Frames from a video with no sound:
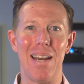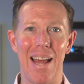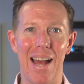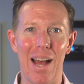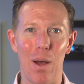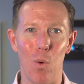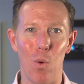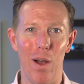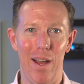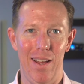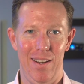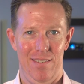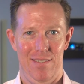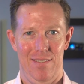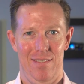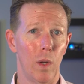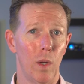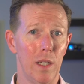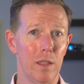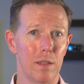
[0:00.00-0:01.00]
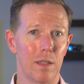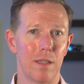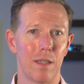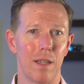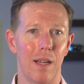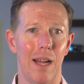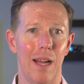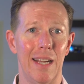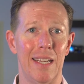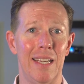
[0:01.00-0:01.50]
now what? Well,
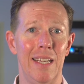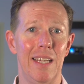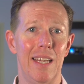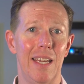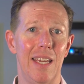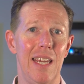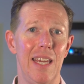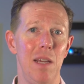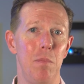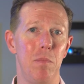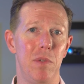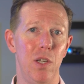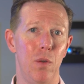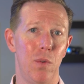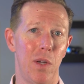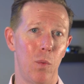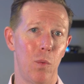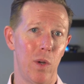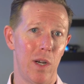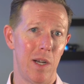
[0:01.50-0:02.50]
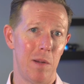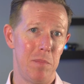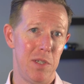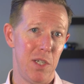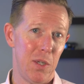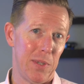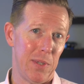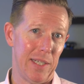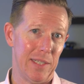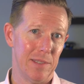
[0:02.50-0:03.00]
I can keep doing what I'm
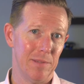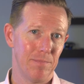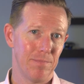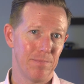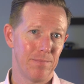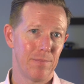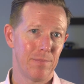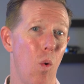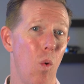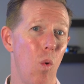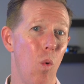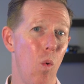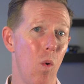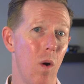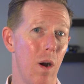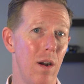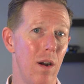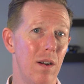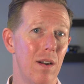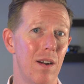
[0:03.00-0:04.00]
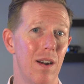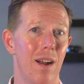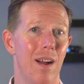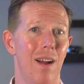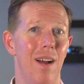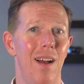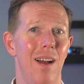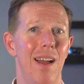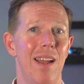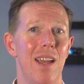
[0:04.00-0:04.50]
doing, or
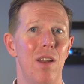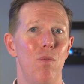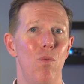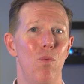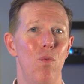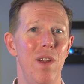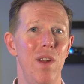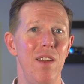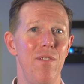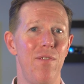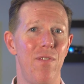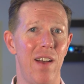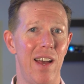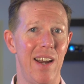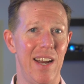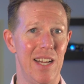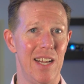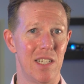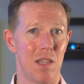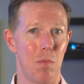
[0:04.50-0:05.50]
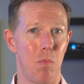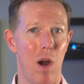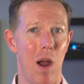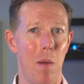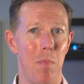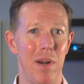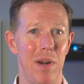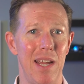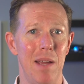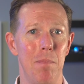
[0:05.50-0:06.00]
I can refinance the
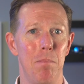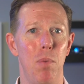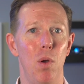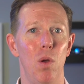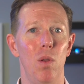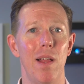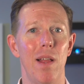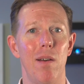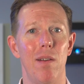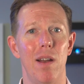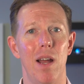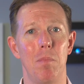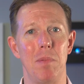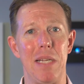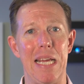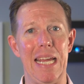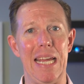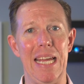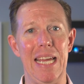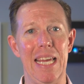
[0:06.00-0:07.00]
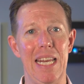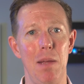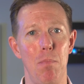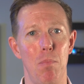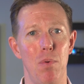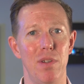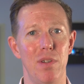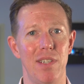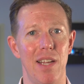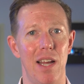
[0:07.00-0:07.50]
property and pull out up to
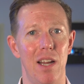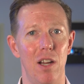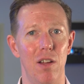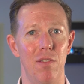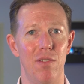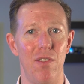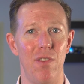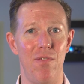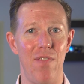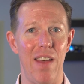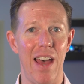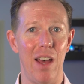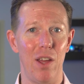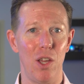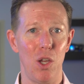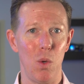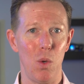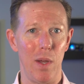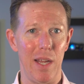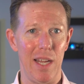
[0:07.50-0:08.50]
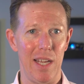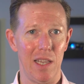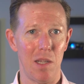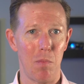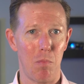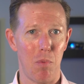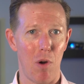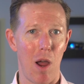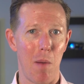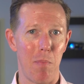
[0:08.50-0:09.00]
80% of the value in
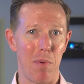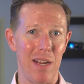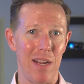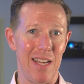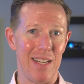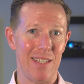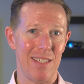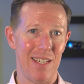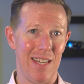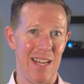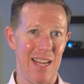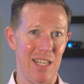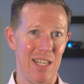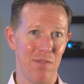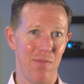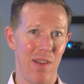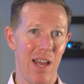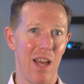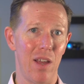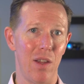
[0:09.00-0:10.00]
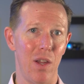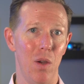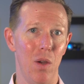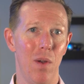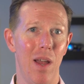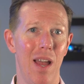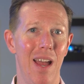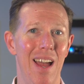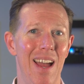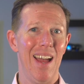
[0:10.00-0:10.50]
the property at today's value.
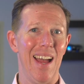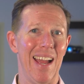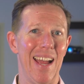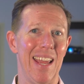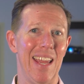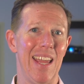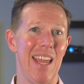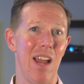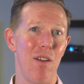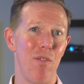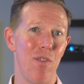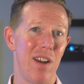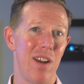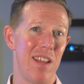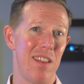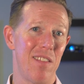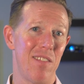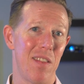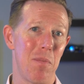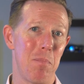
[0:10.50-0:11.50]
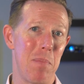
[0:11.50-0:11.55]
I can get rid of the